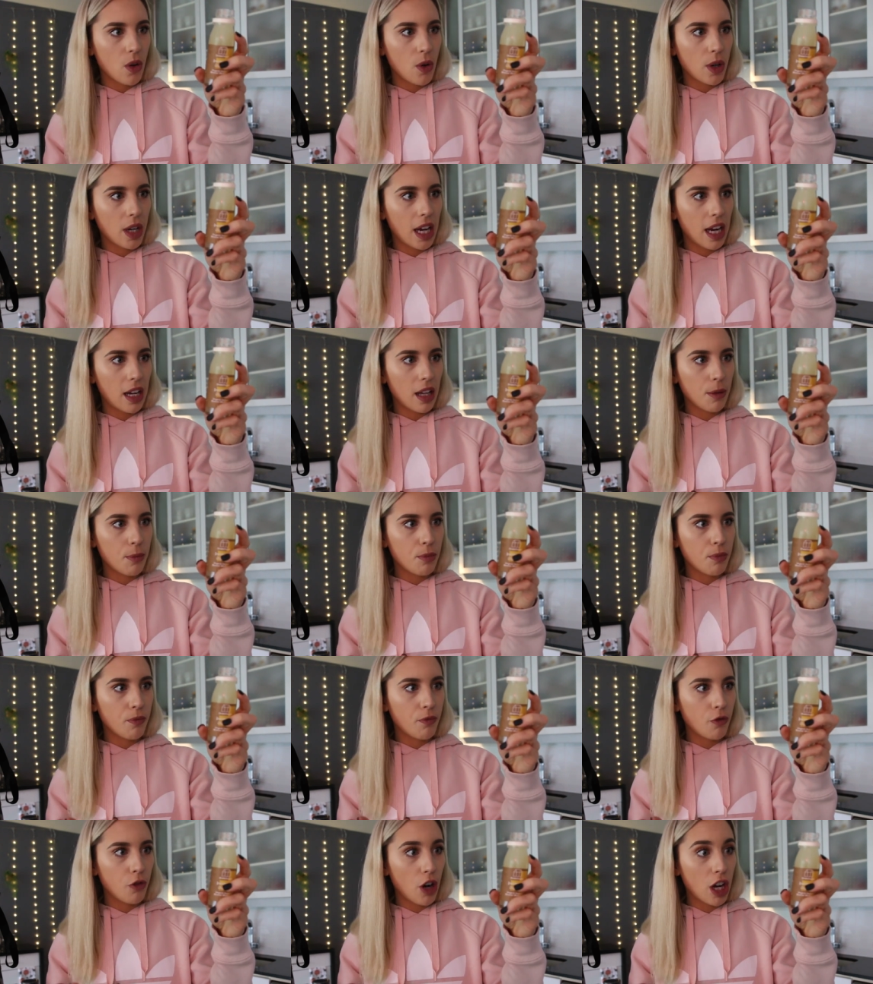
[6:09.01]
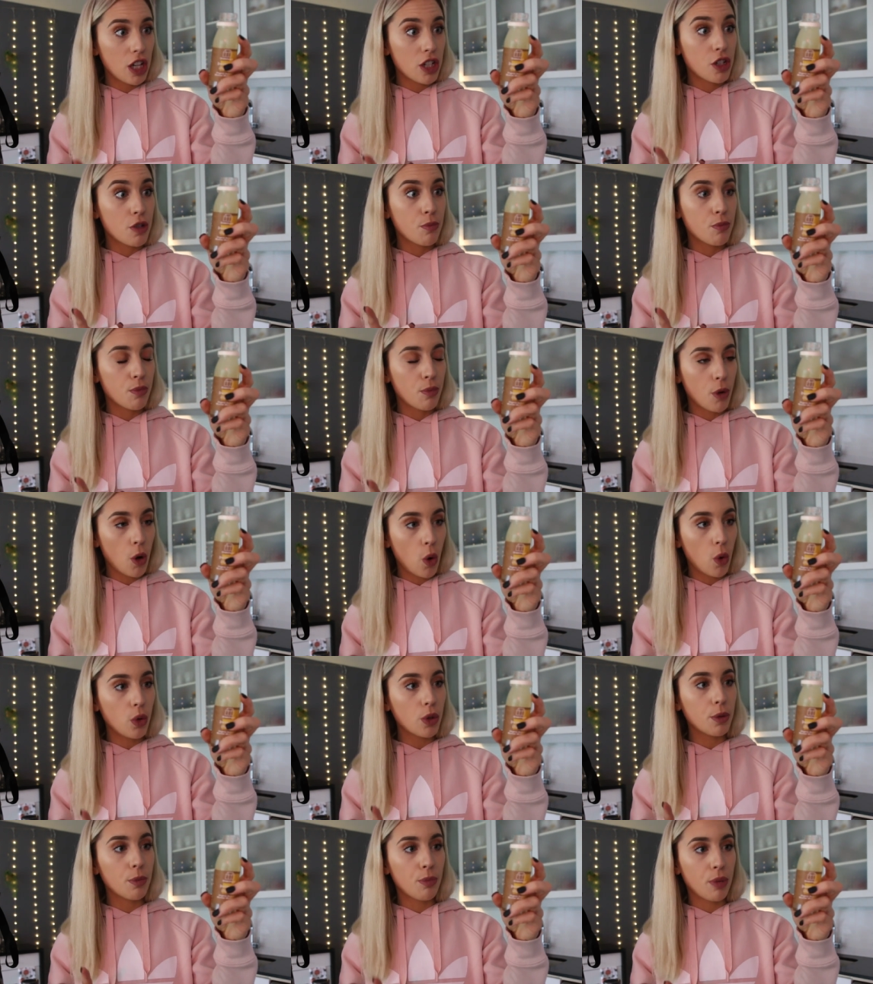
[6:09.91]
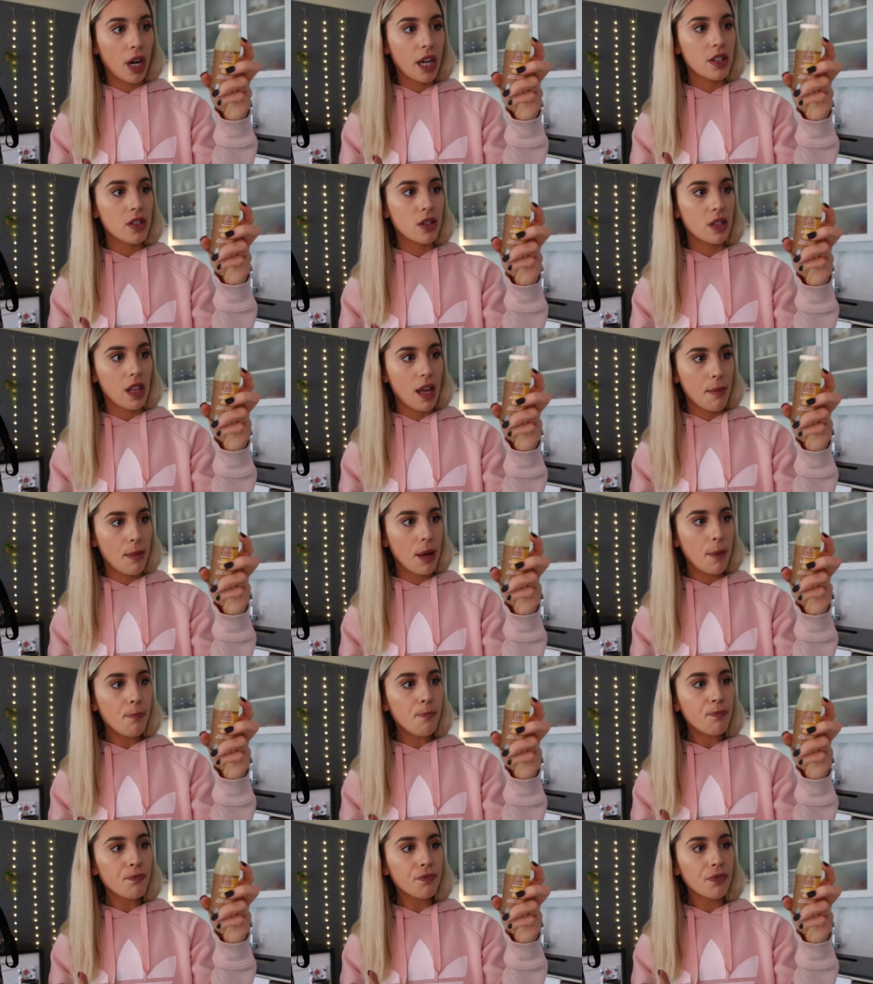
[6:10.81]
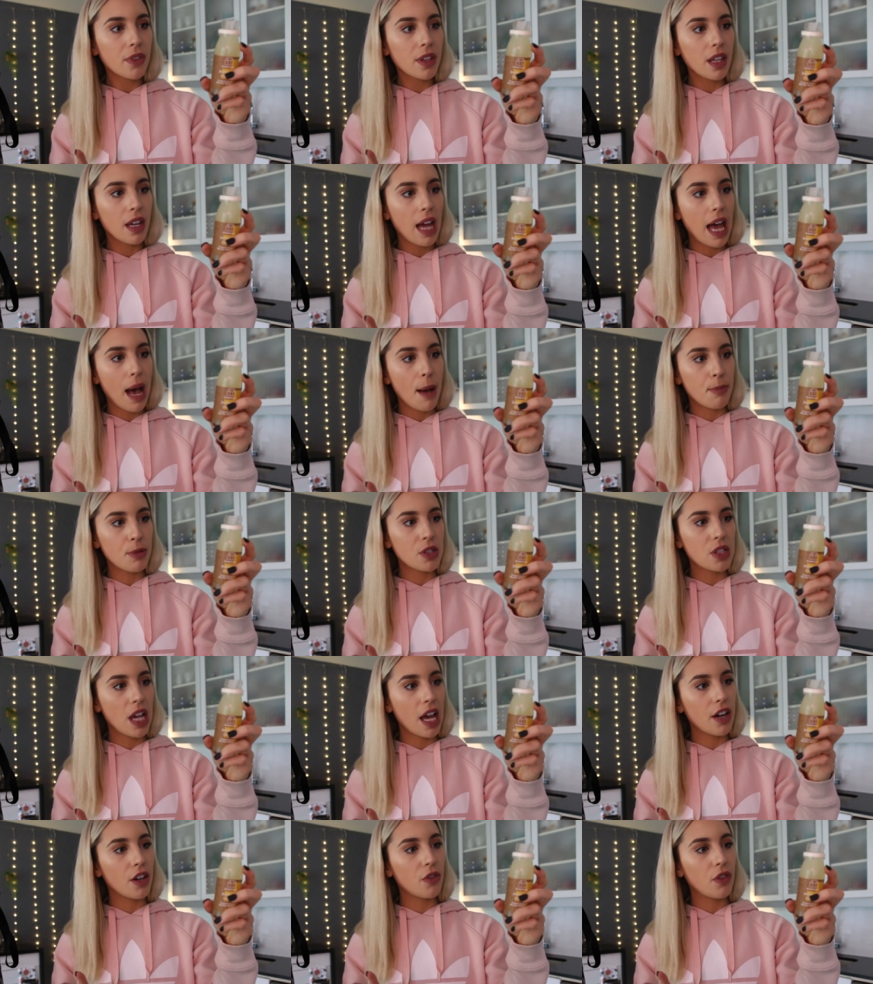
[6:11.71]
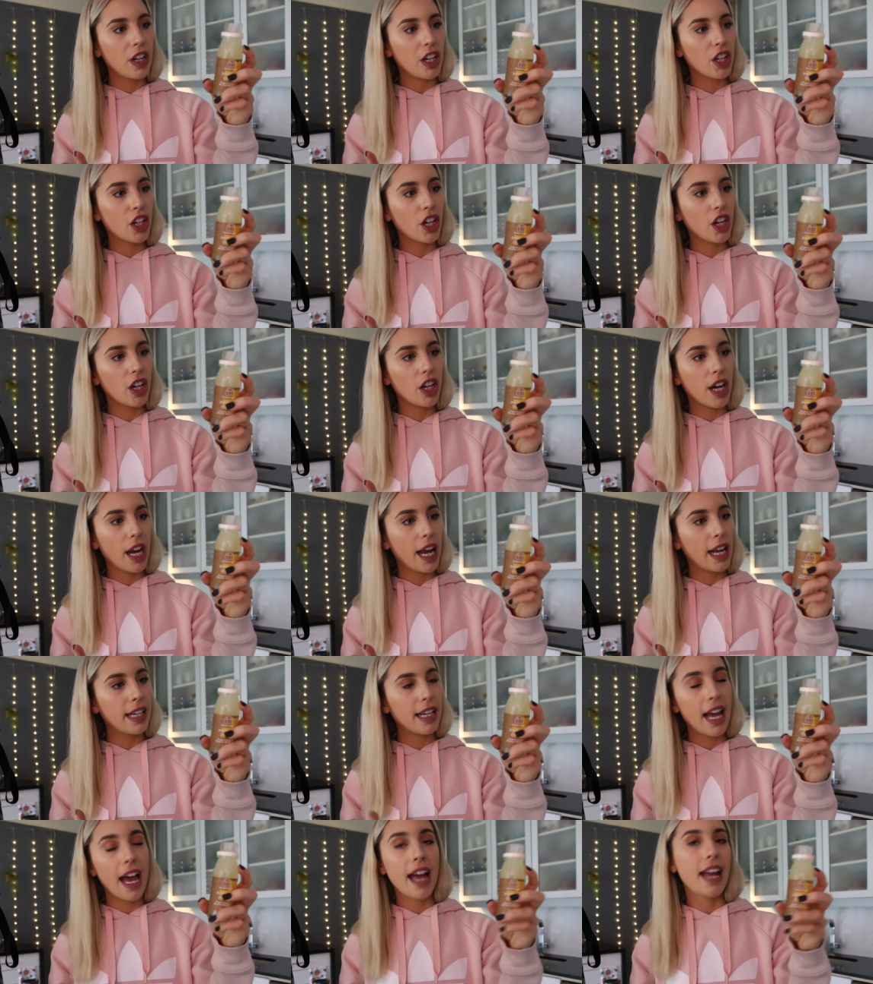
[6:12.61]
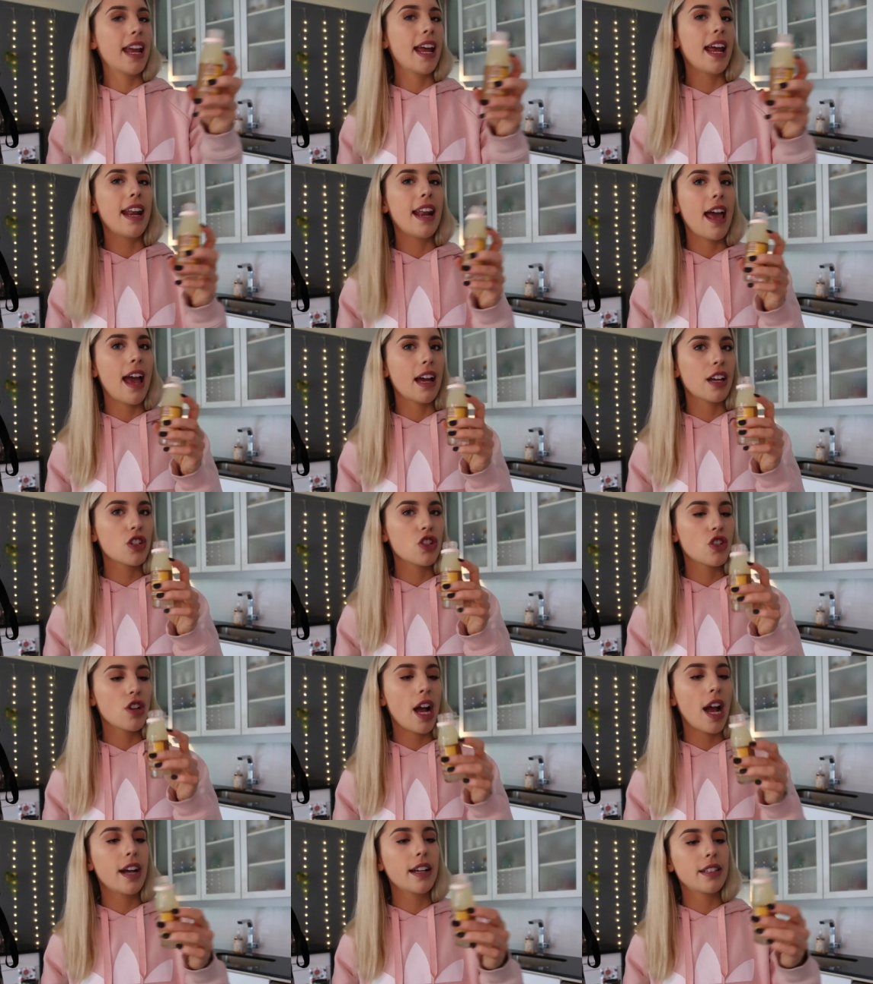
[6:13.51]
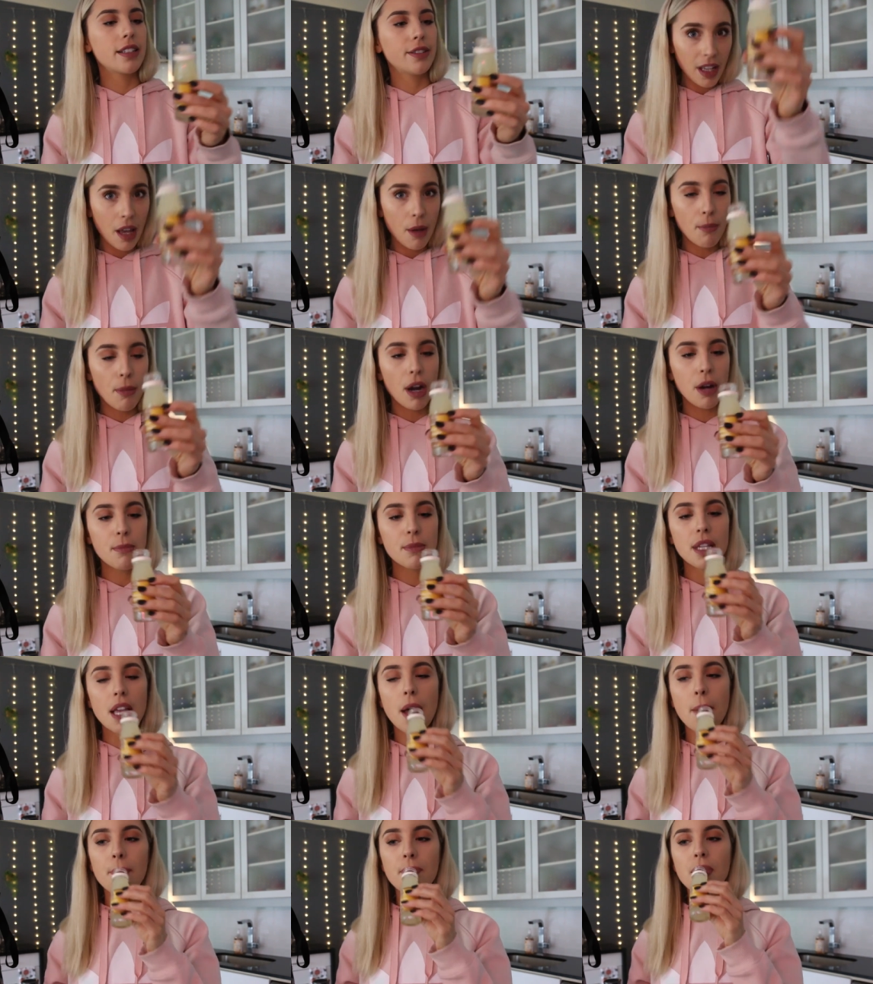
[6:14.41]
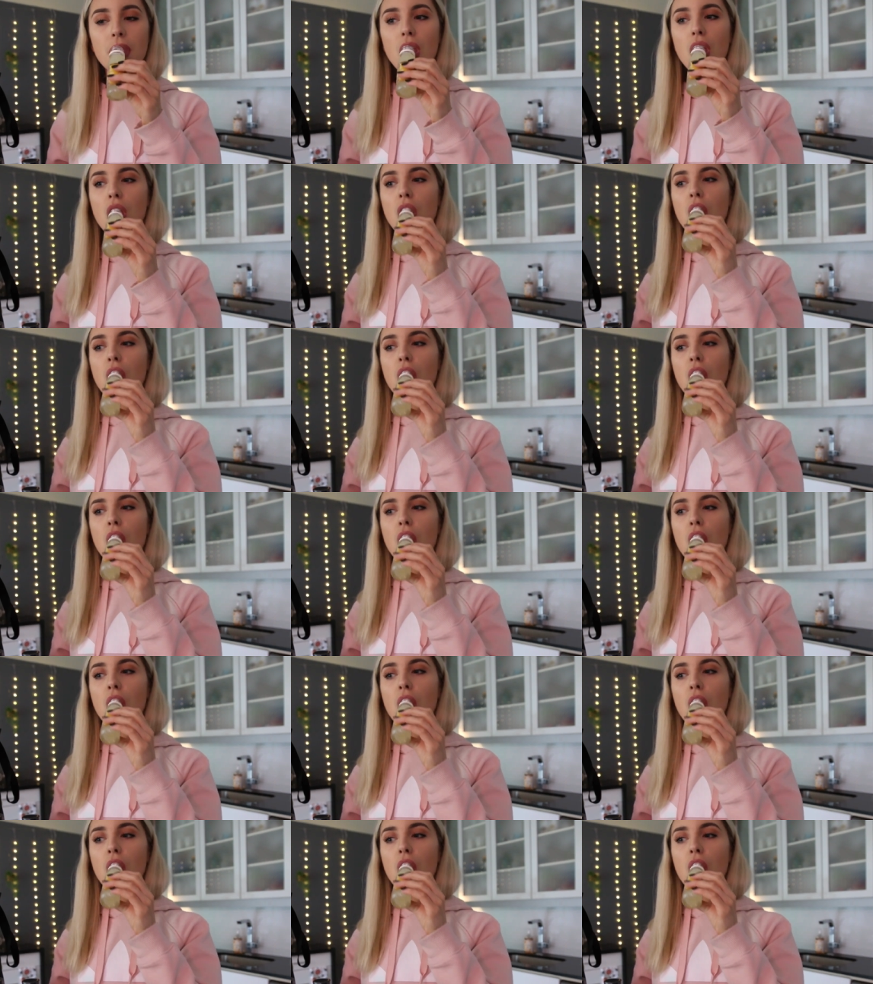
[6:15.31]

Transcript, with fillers: Organic, fresh, cold pressed lemon, apple cider vinegar, and cayenne extract. Bottoms up.